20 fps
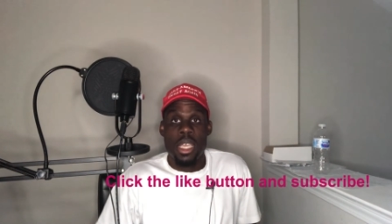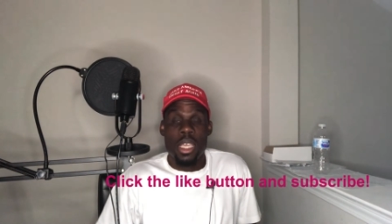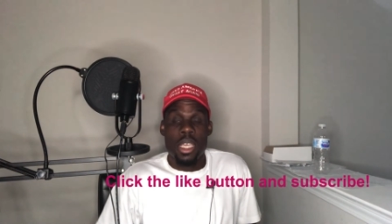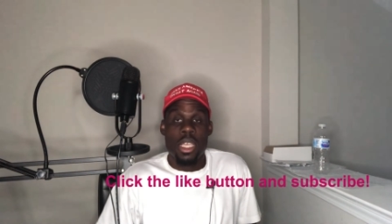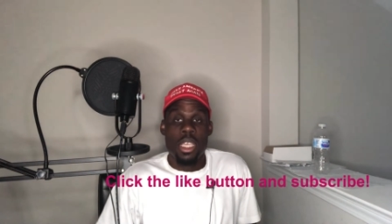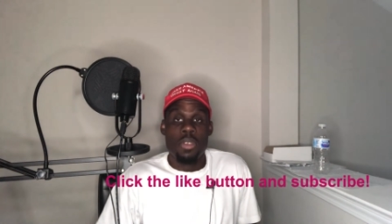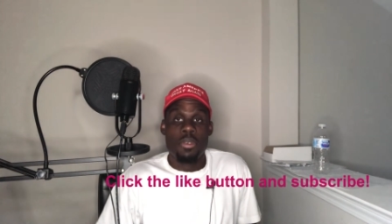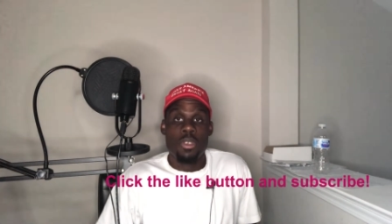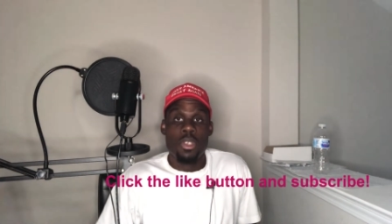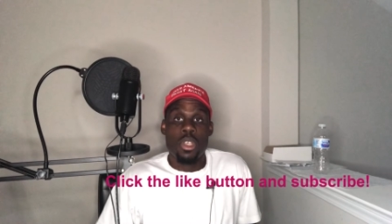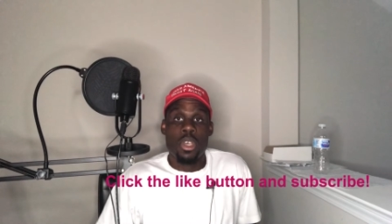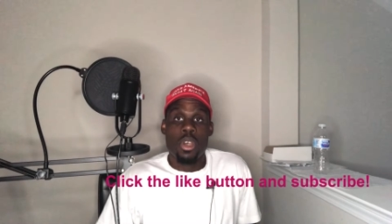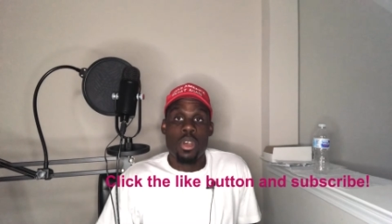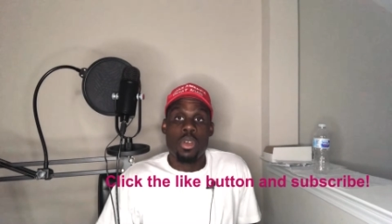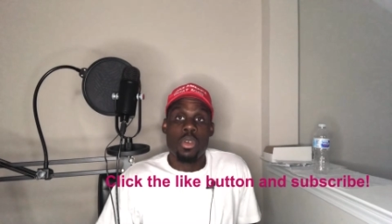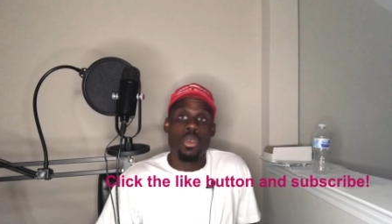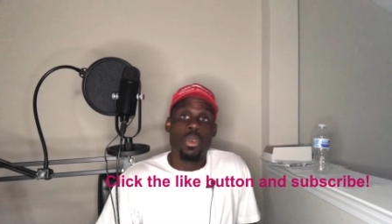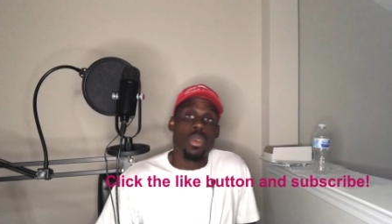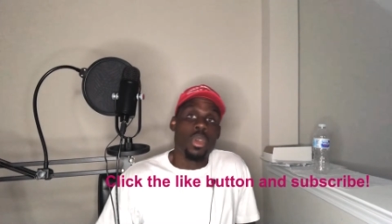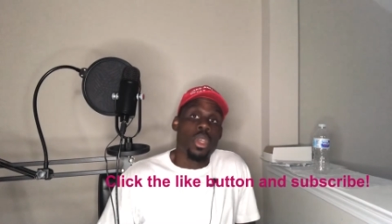even
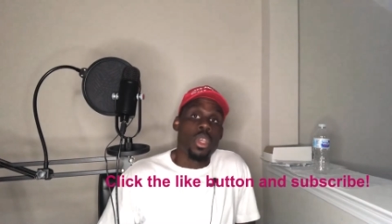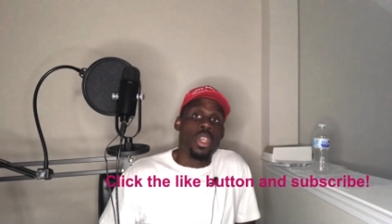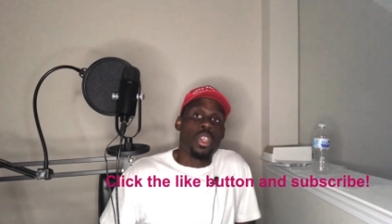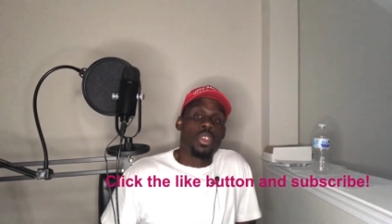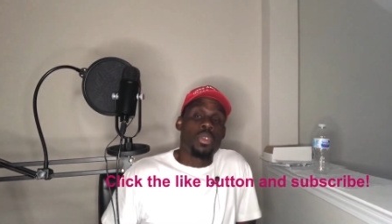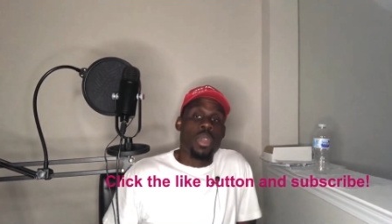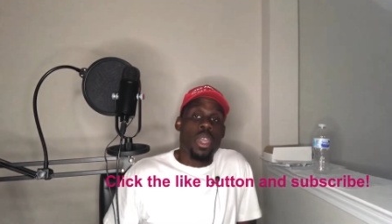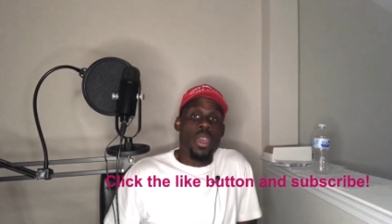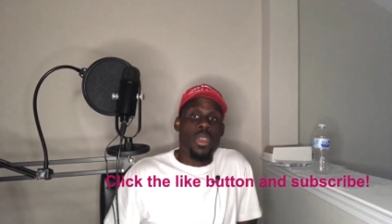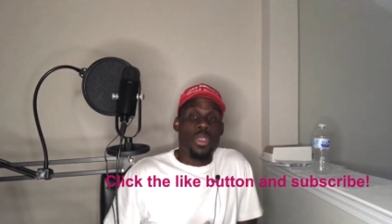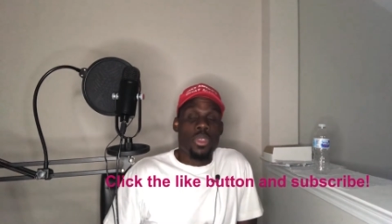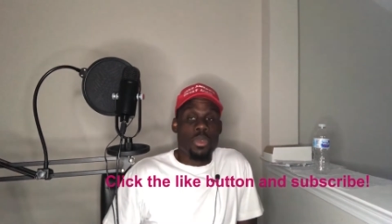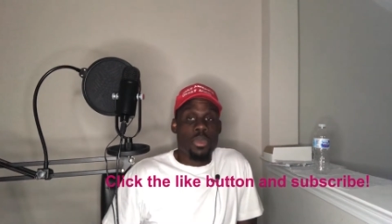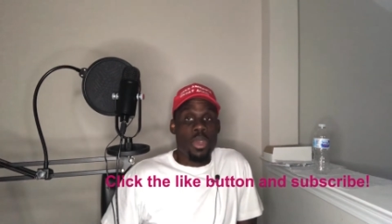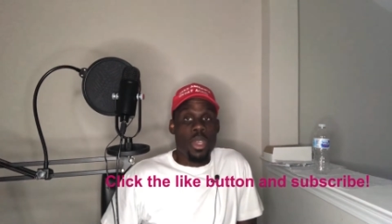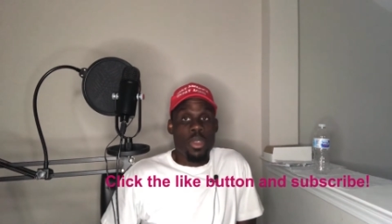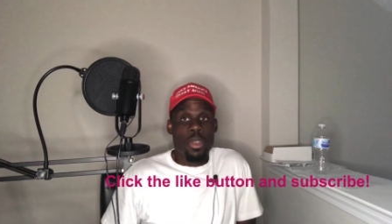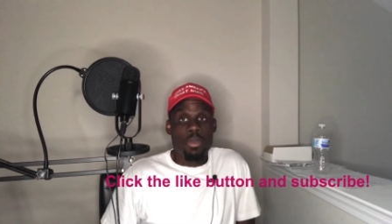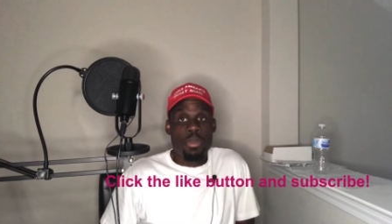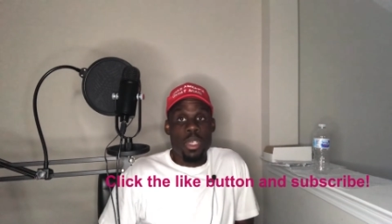though you had three
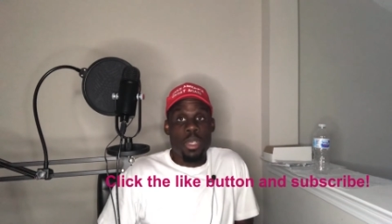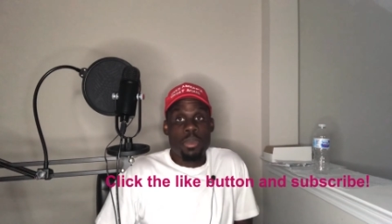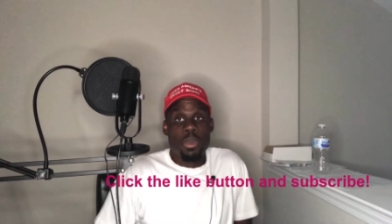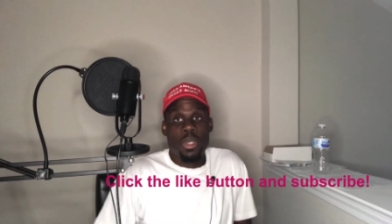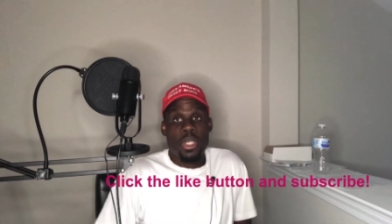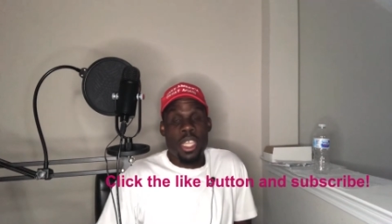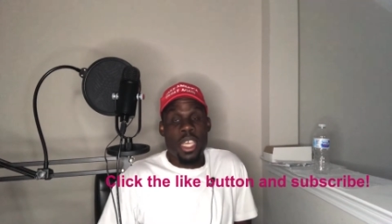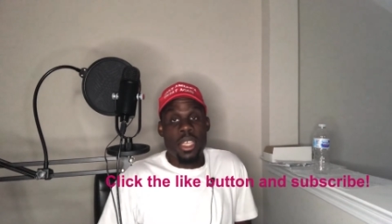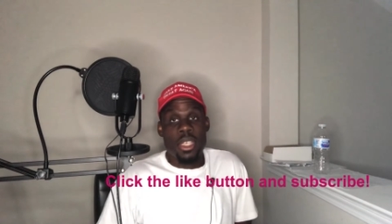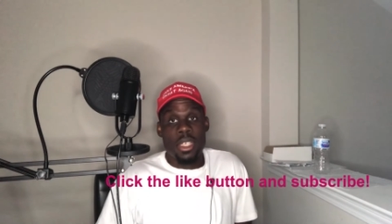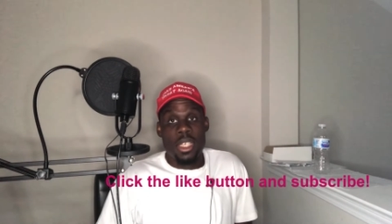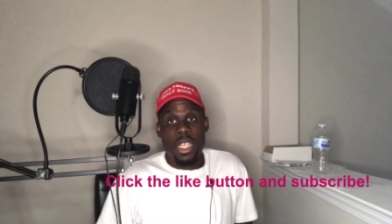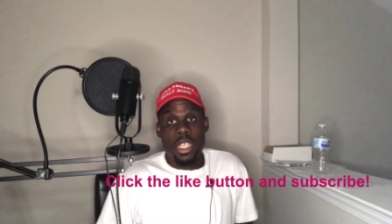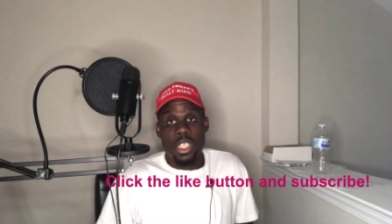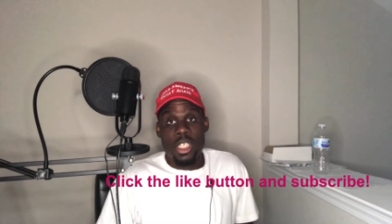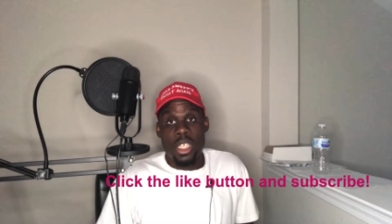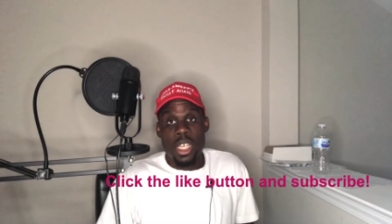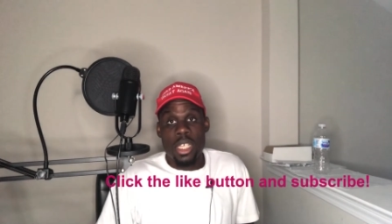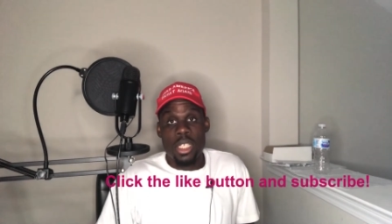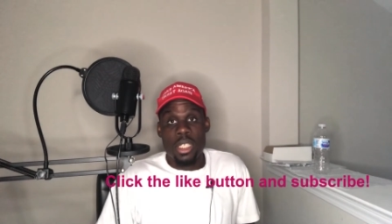other people that
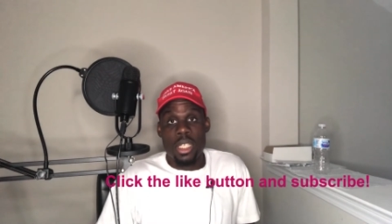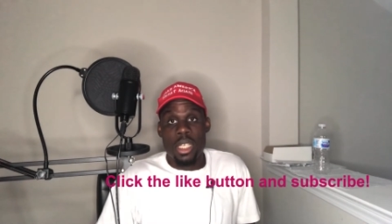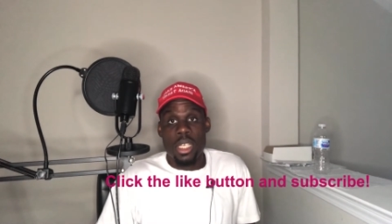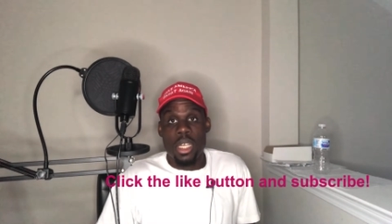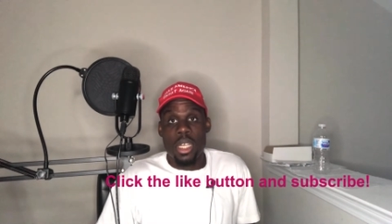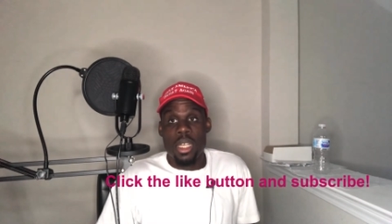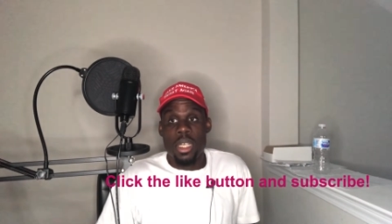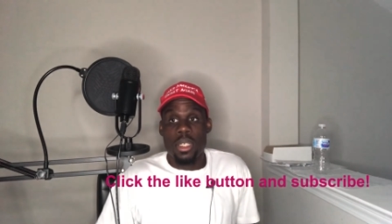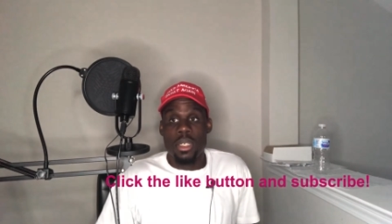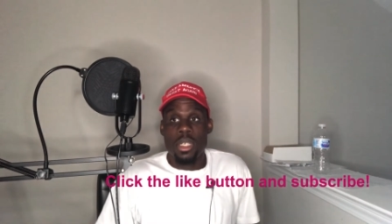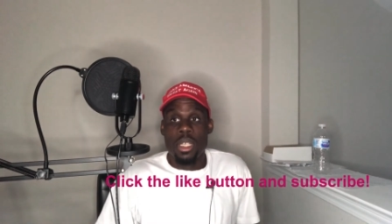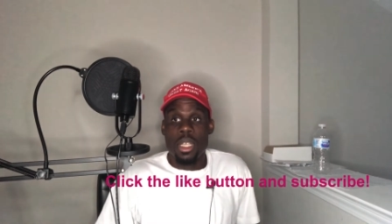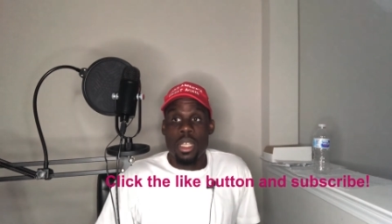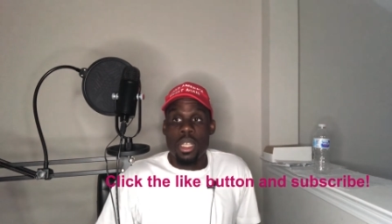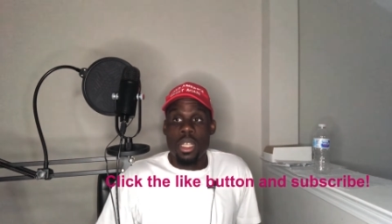checked the gun,